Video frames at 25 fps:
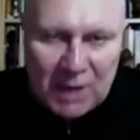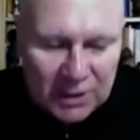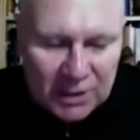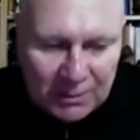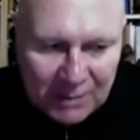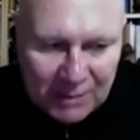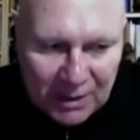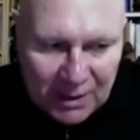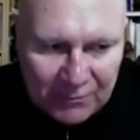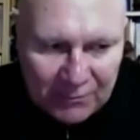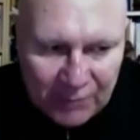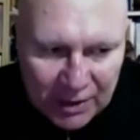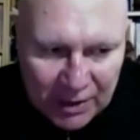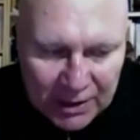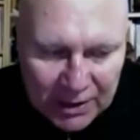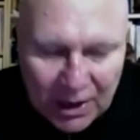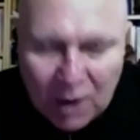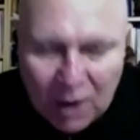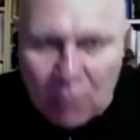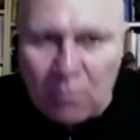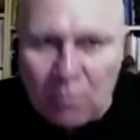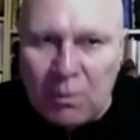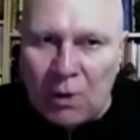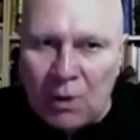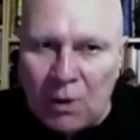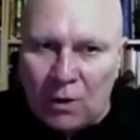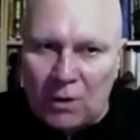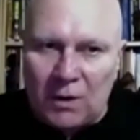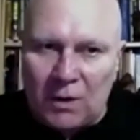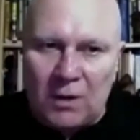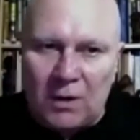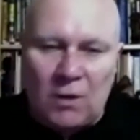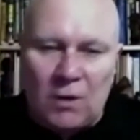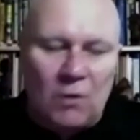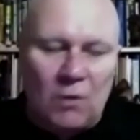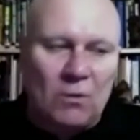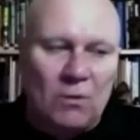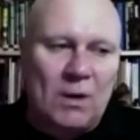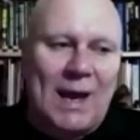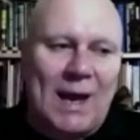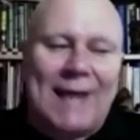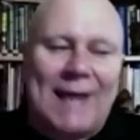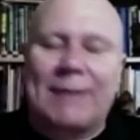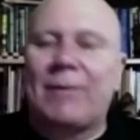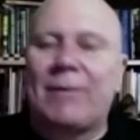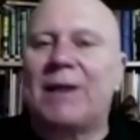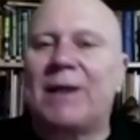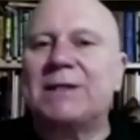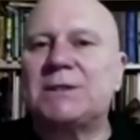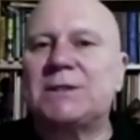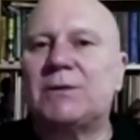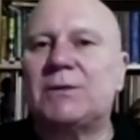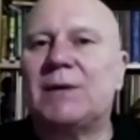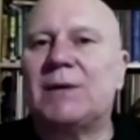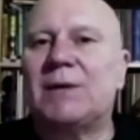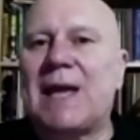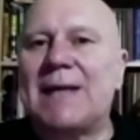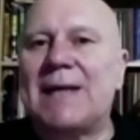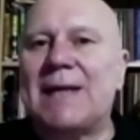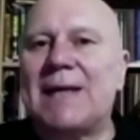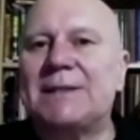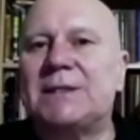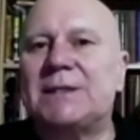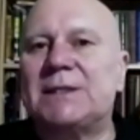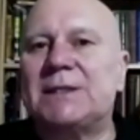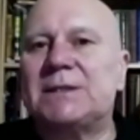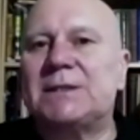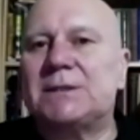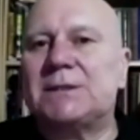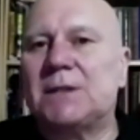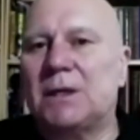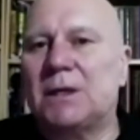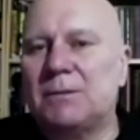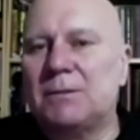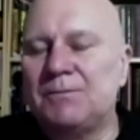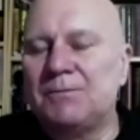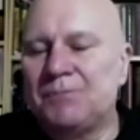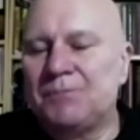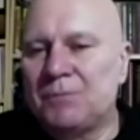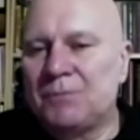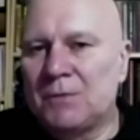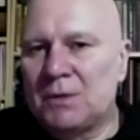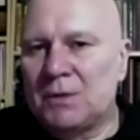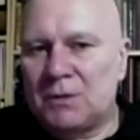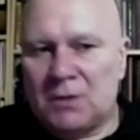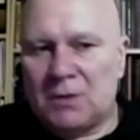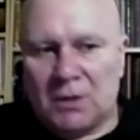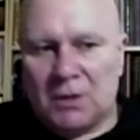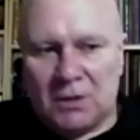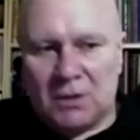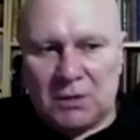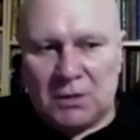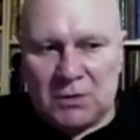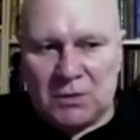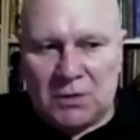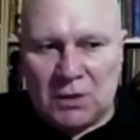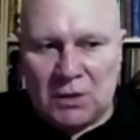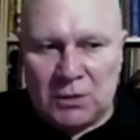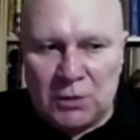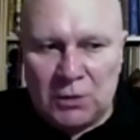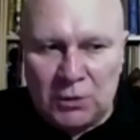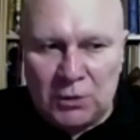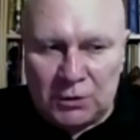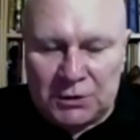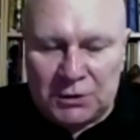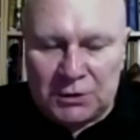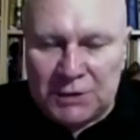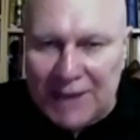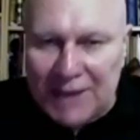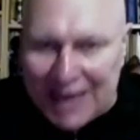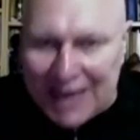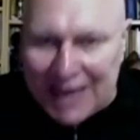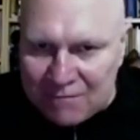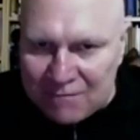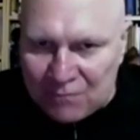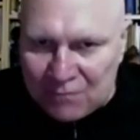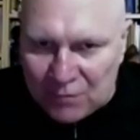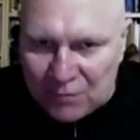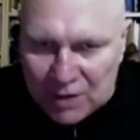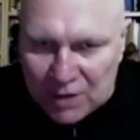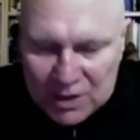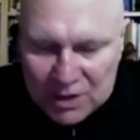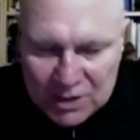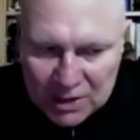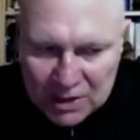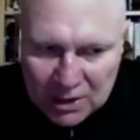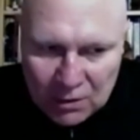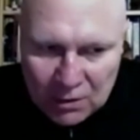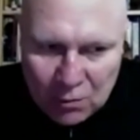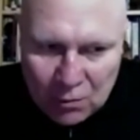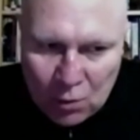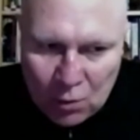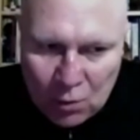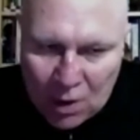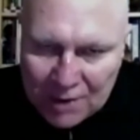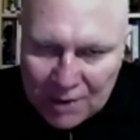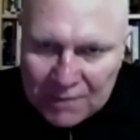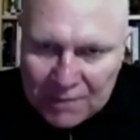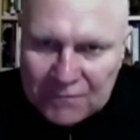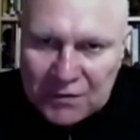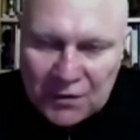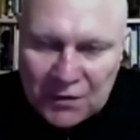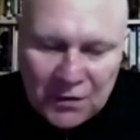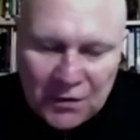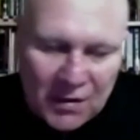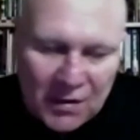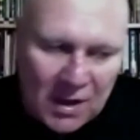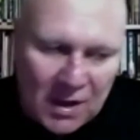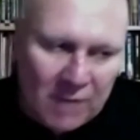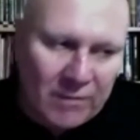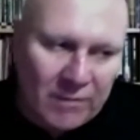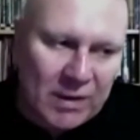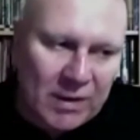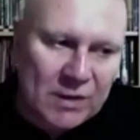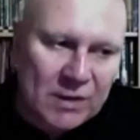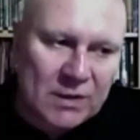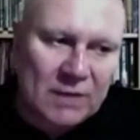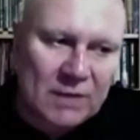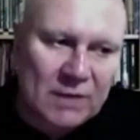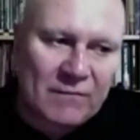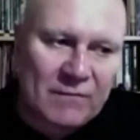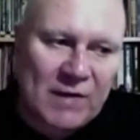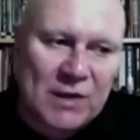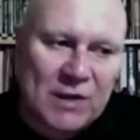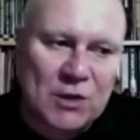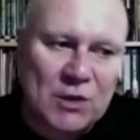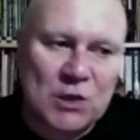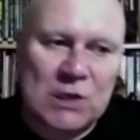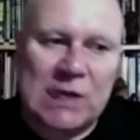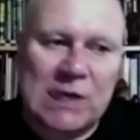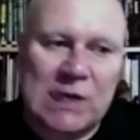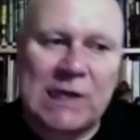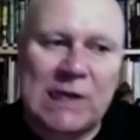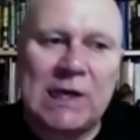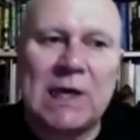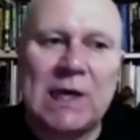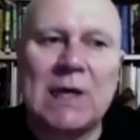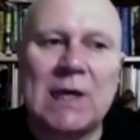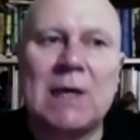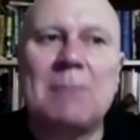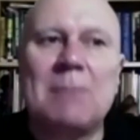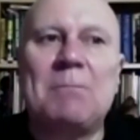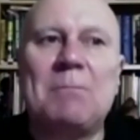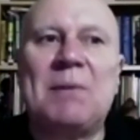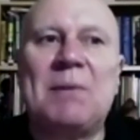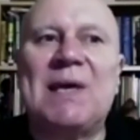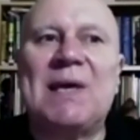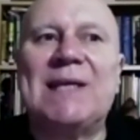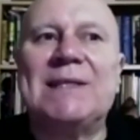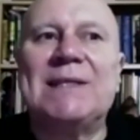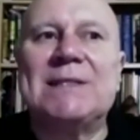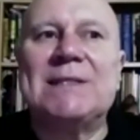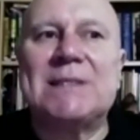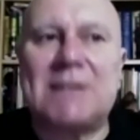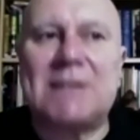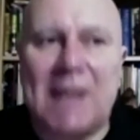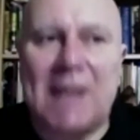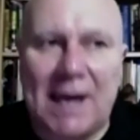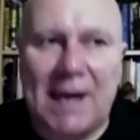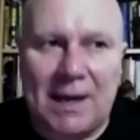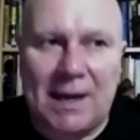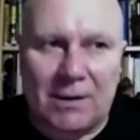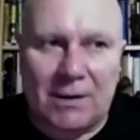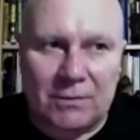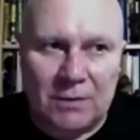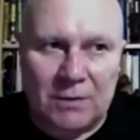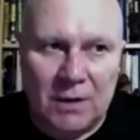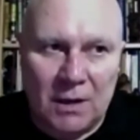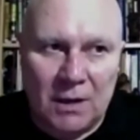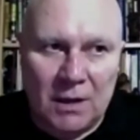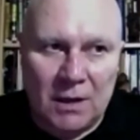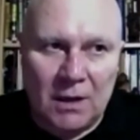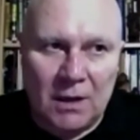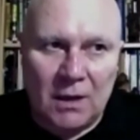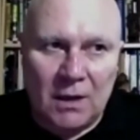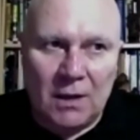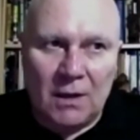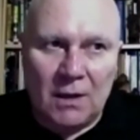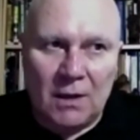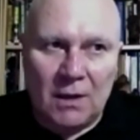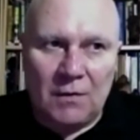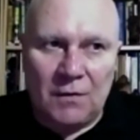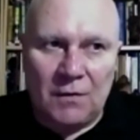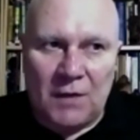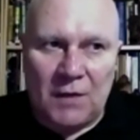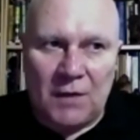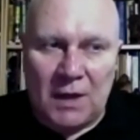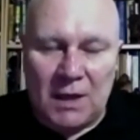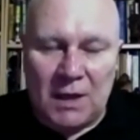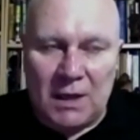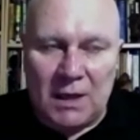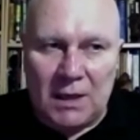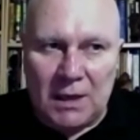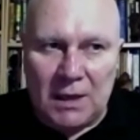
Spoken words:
I mean, I've written a whole book called Gateway to Atlantis that looks at every single one of the theories and eventually pins down the